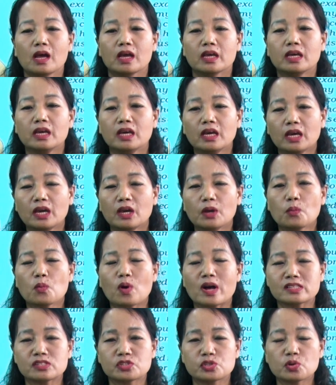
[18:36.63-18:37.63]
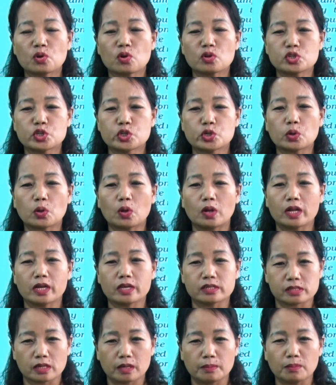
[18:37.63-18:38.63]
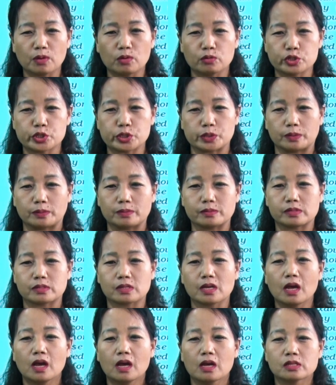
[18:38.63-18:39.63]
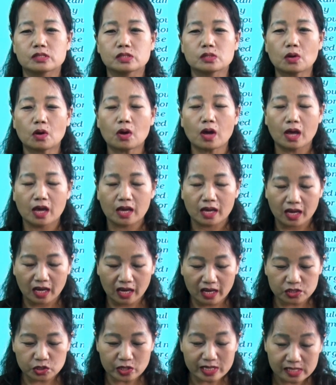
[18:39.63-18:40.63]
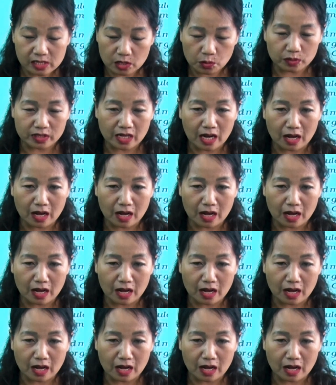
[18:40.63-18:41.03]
he wants to control his emotions. So he just look